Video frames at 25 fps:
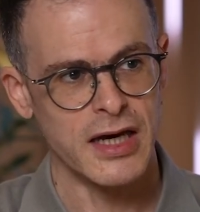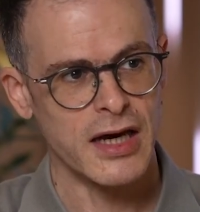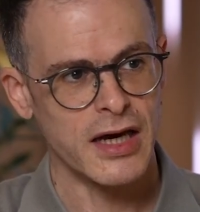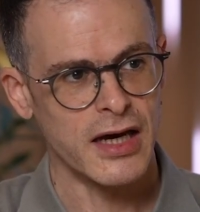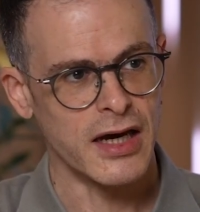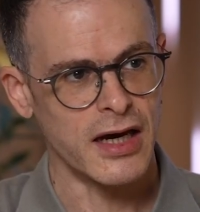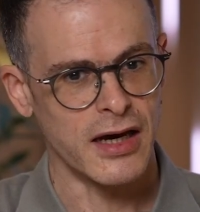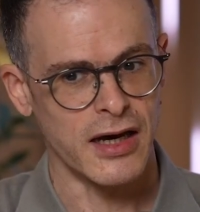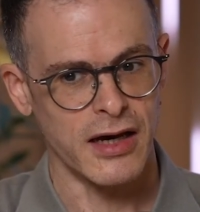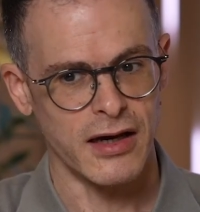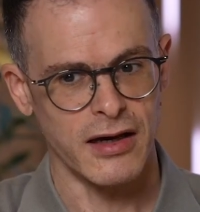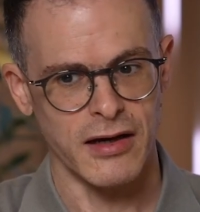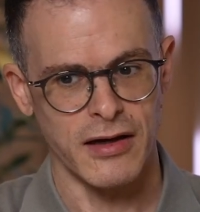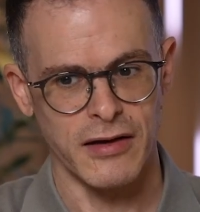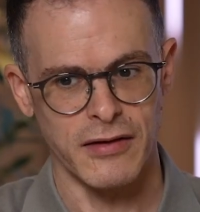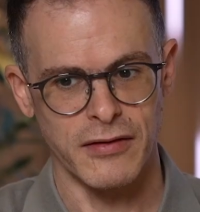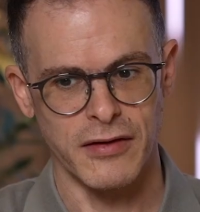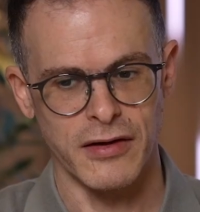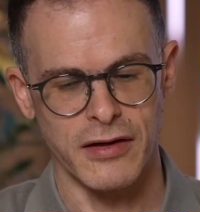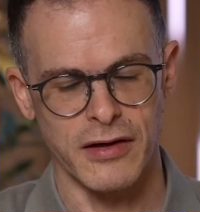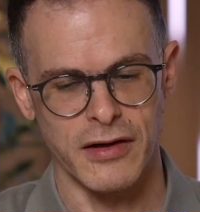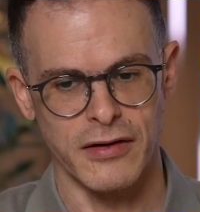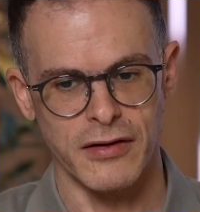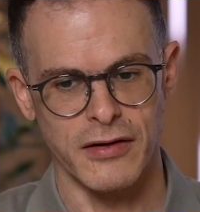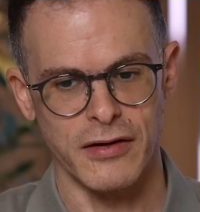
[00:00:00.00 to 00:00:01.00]

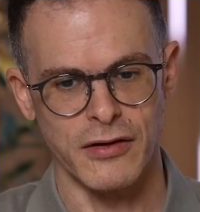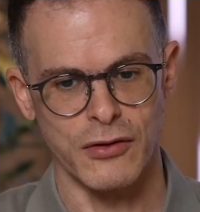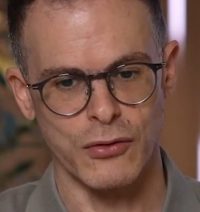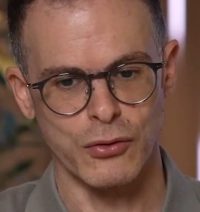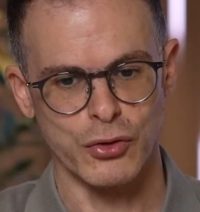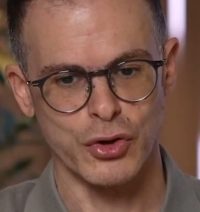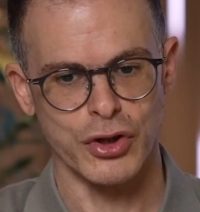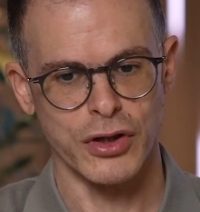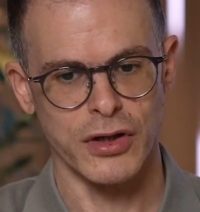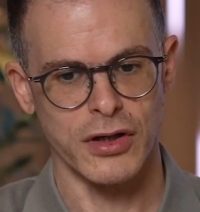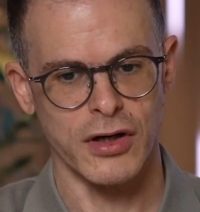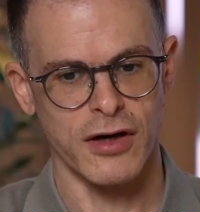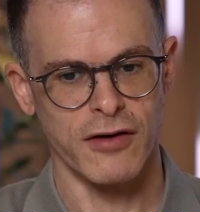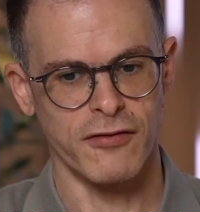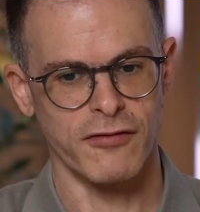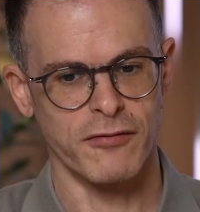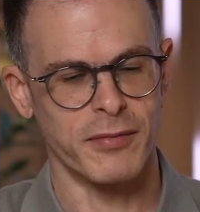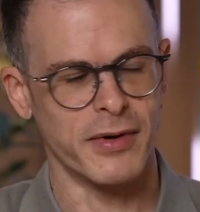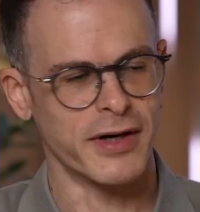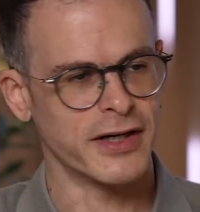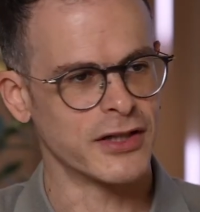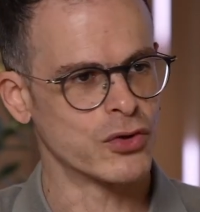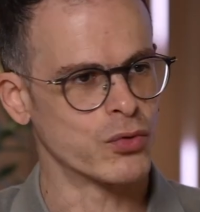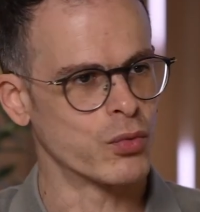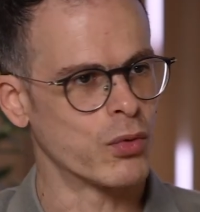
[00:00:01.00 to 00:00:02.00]
the notion of
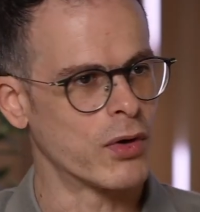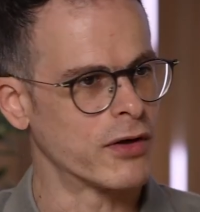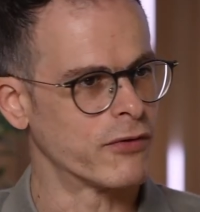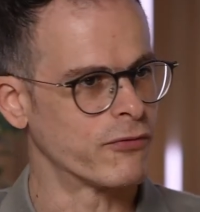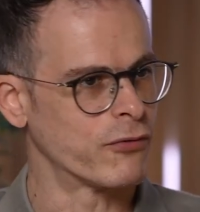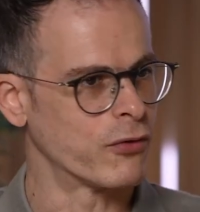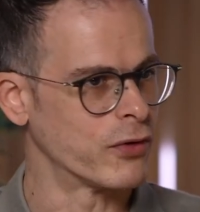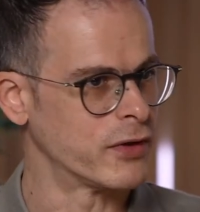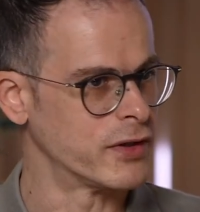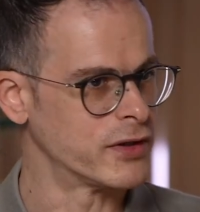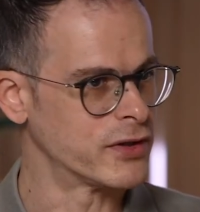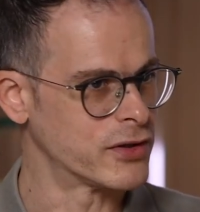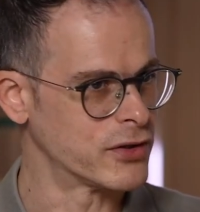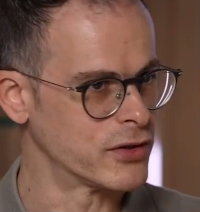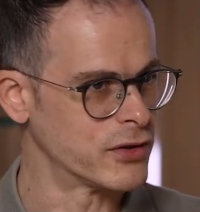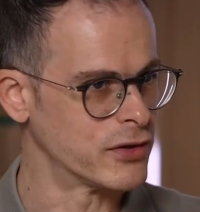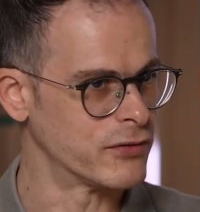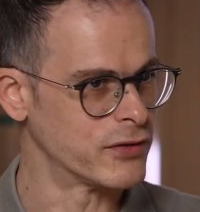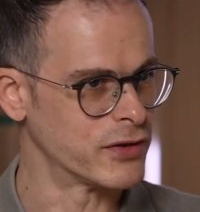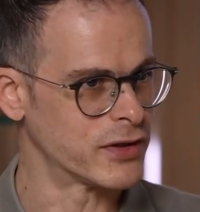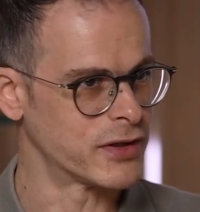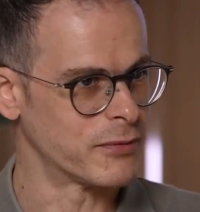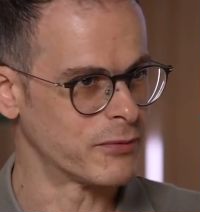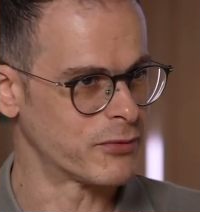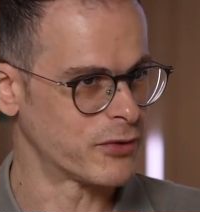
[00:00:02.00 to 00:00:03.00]
press 1 for this
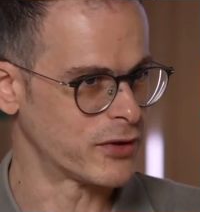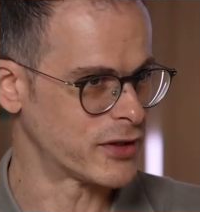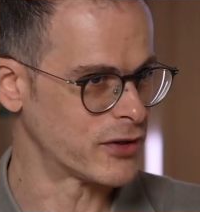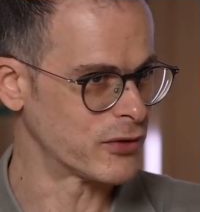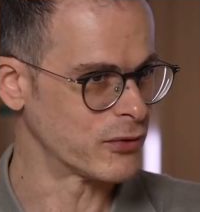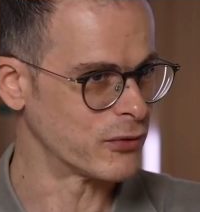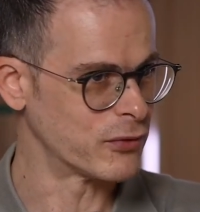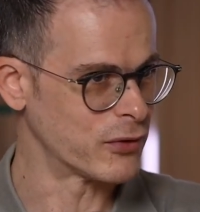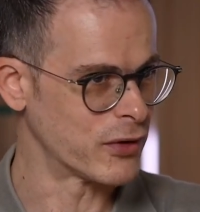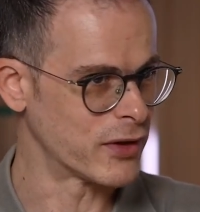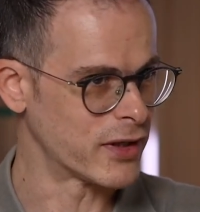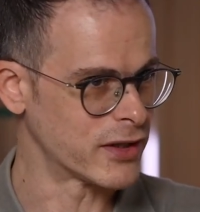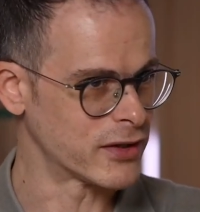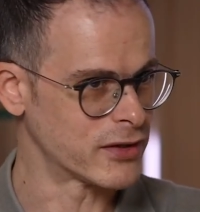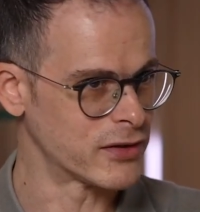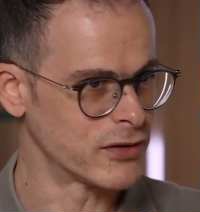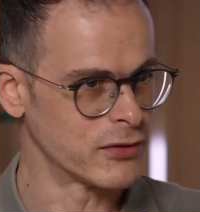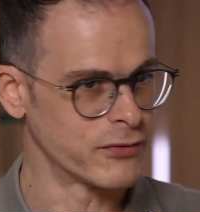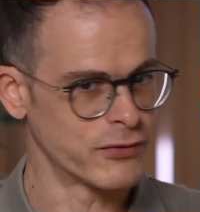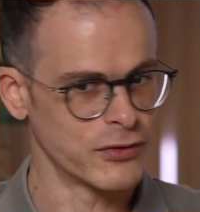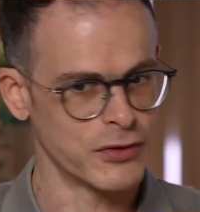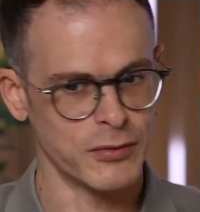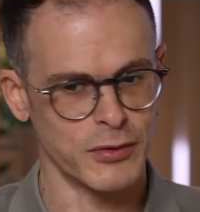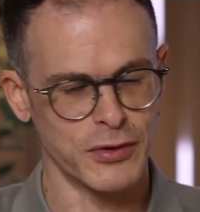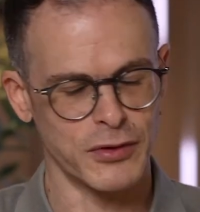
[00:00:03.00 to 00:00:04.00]
service and press 2 for that
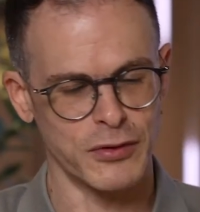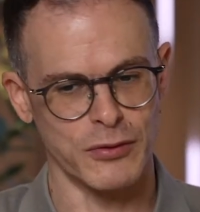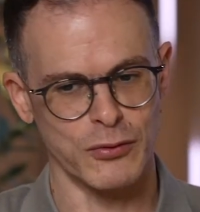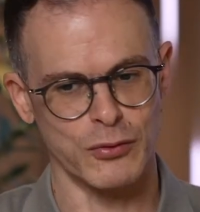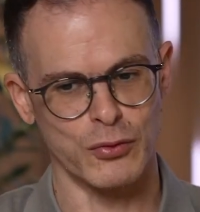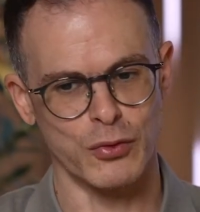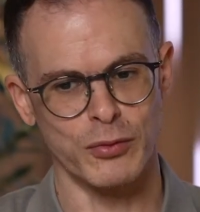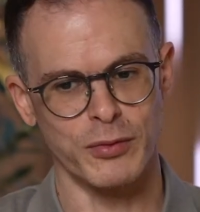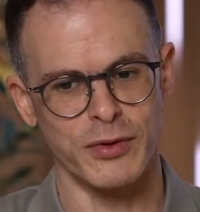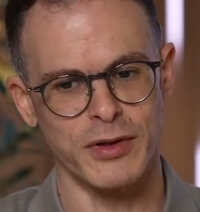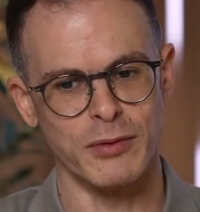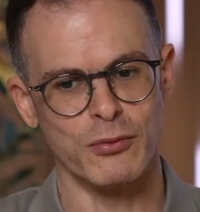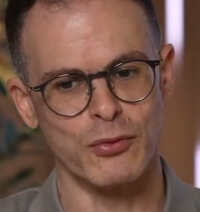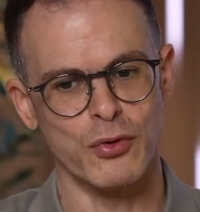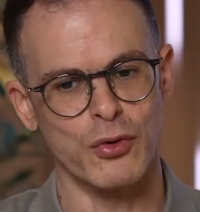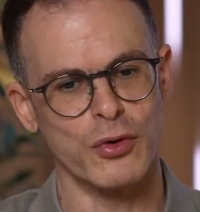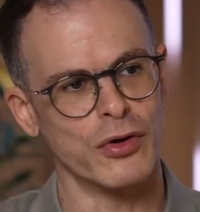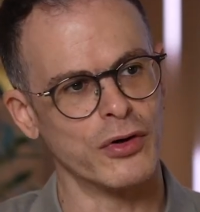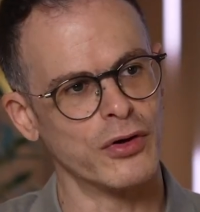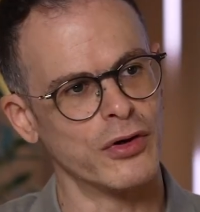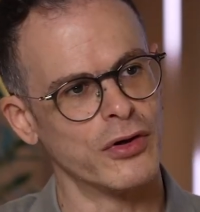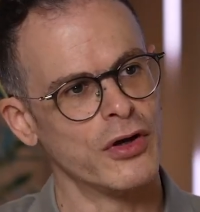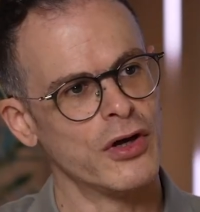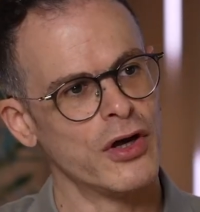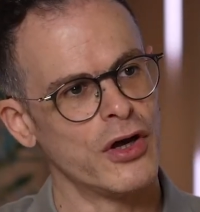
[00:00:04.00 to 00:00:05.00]
service, but it would be
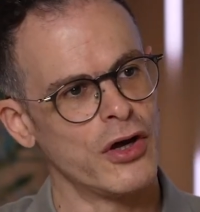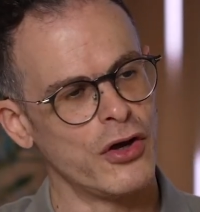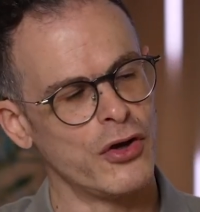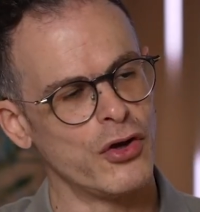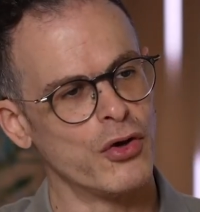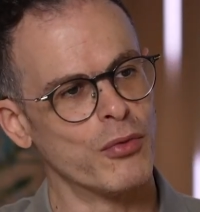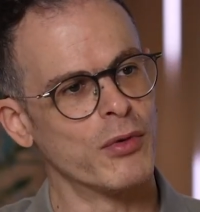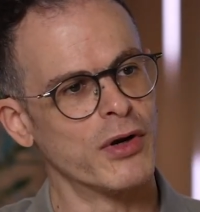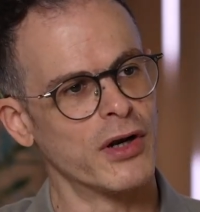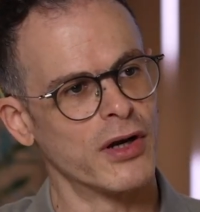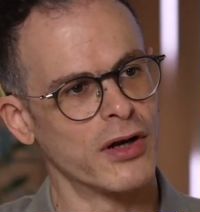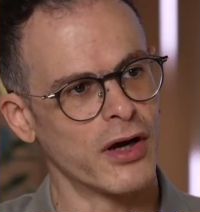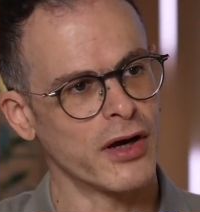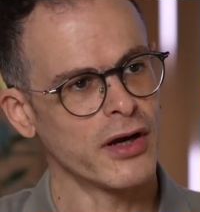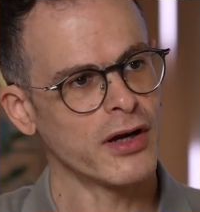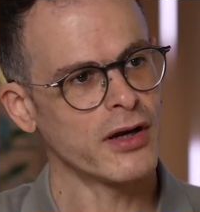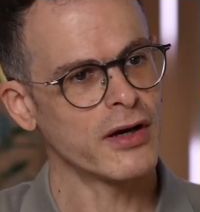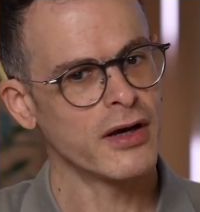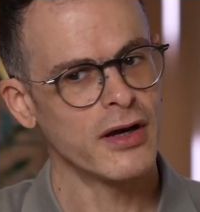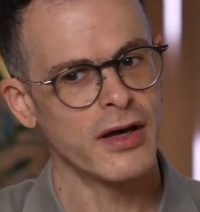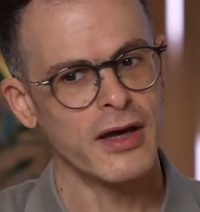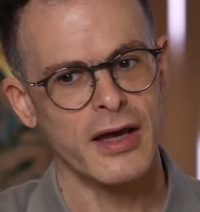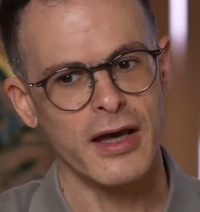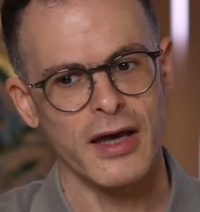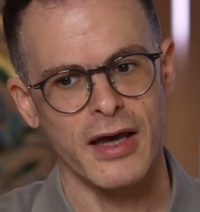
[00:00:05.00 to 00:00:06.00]
more human like,
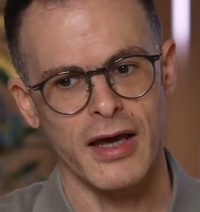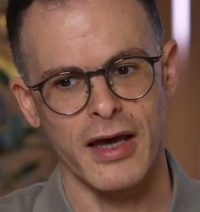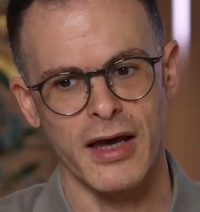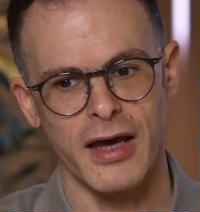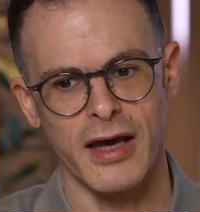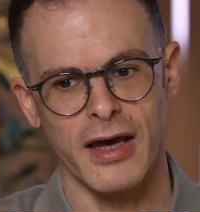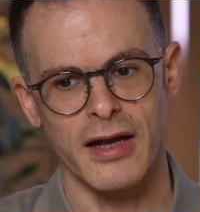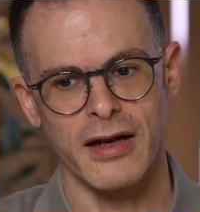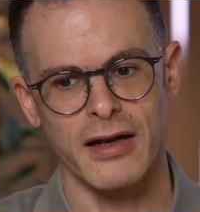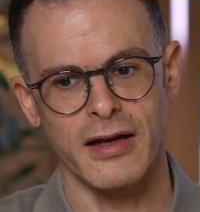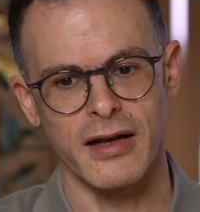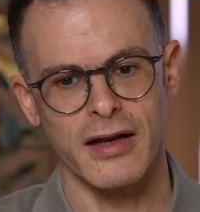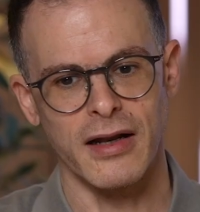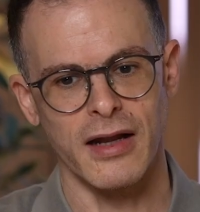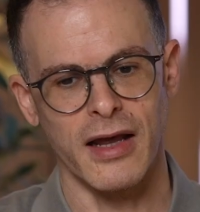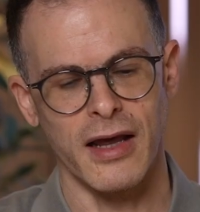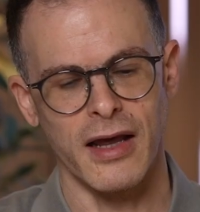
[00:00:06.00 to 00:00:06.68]
and